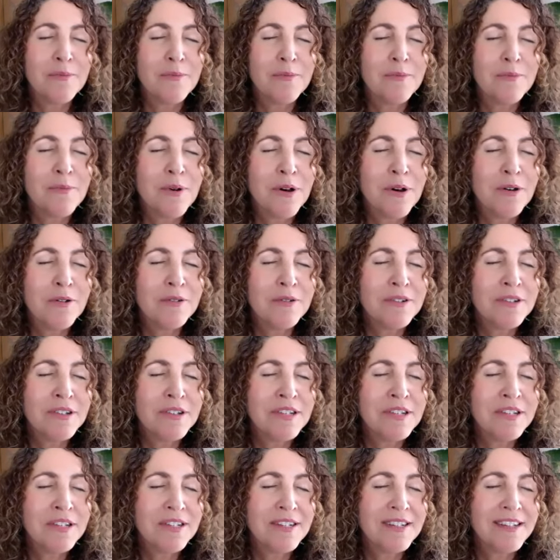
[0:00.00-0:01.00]

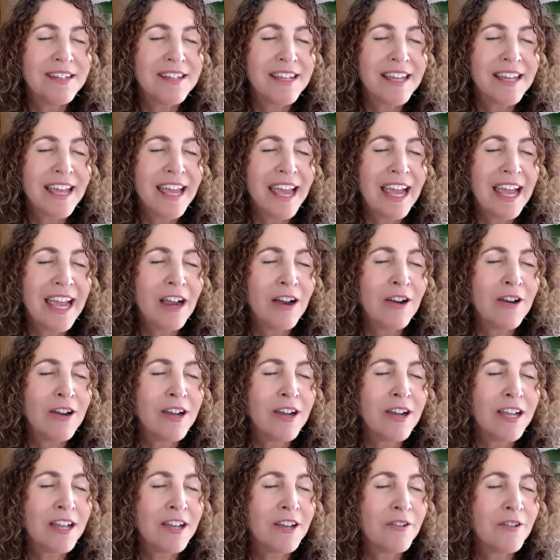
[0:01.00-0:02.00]
most
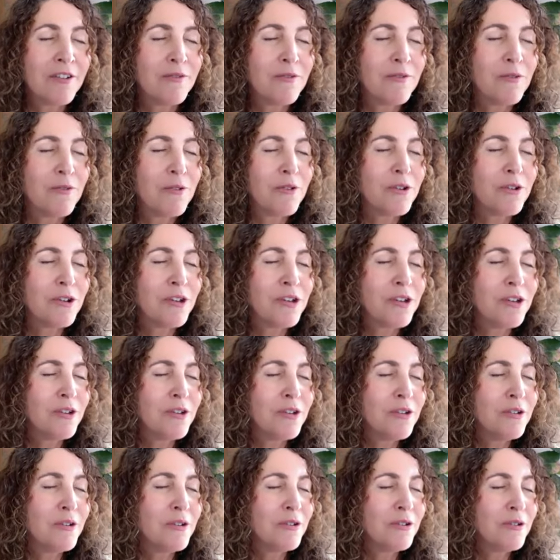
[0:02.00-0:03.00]
caring for
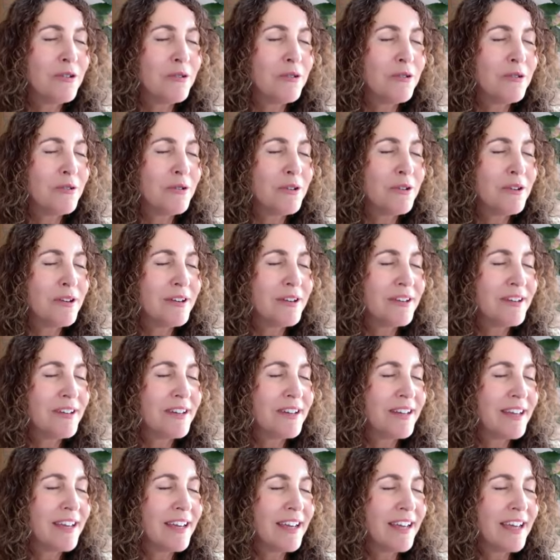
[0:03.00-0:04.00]
you,
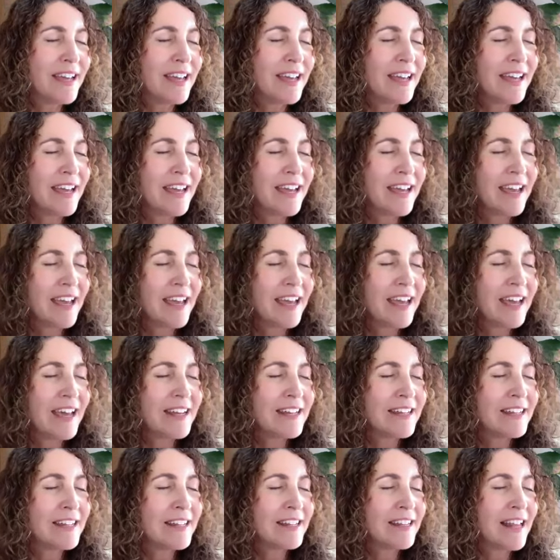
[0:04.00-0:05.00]

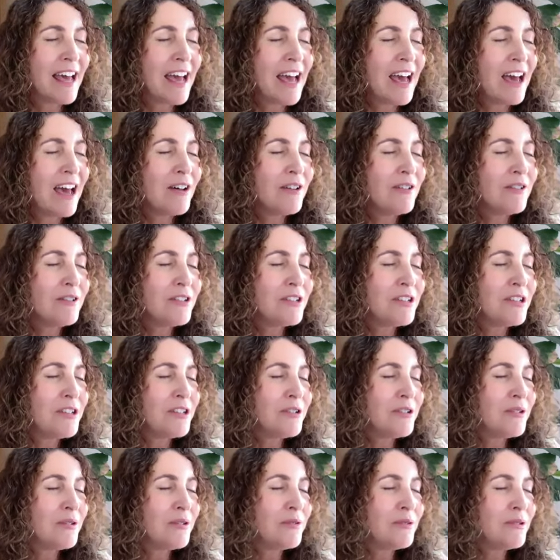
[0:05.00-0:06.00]
and allows
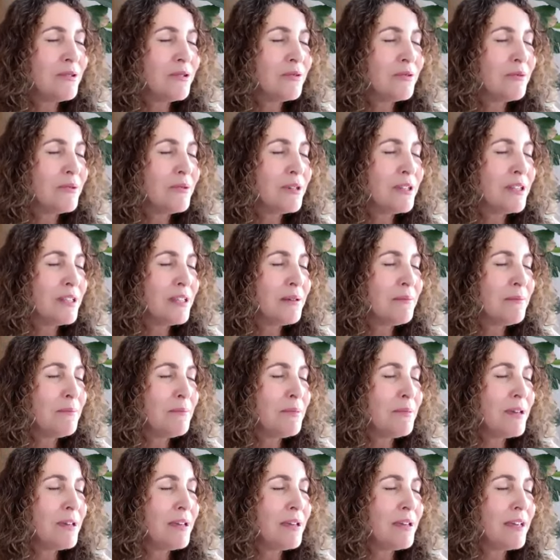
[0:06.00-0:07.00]
you to really
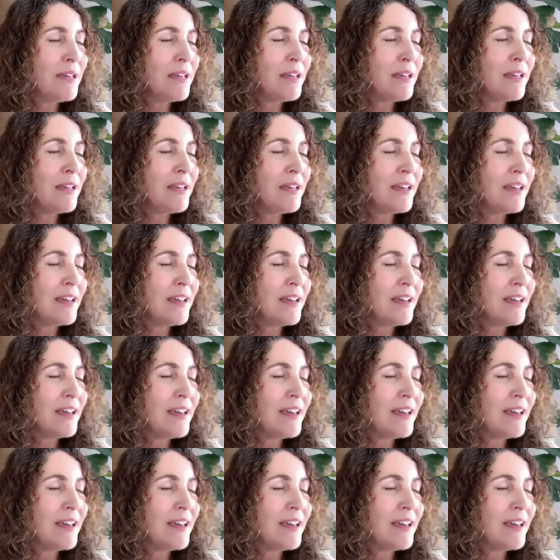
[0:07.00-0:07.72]
be